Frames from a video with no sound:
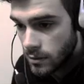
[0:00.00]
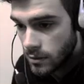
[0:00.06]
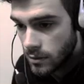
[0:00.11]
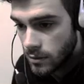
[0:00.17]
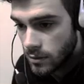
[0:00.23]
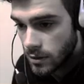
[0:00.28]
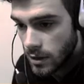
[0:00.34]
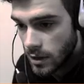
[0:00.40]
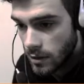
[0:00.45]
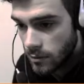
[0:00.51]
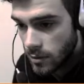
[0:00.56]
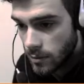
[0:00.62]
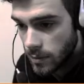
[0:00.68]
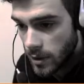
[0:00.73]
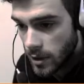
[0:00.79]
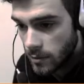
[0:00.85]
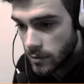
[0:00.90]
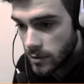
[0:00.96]
Okay, I want to
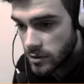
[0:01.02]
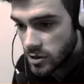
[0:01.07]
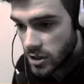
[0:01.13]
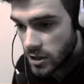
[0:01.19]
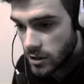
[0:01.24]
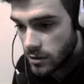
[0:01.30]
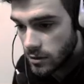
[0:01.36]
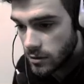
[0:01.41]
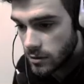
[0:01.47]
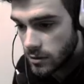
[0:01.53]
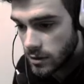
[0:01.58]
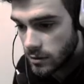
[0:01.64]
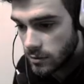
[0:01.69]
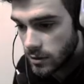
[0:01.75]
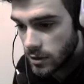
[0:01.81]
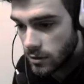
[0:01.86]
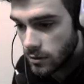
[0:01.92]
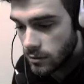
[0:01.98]
pick up that shell. There
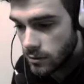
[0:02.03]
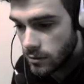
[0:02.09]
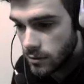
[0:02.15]
we go.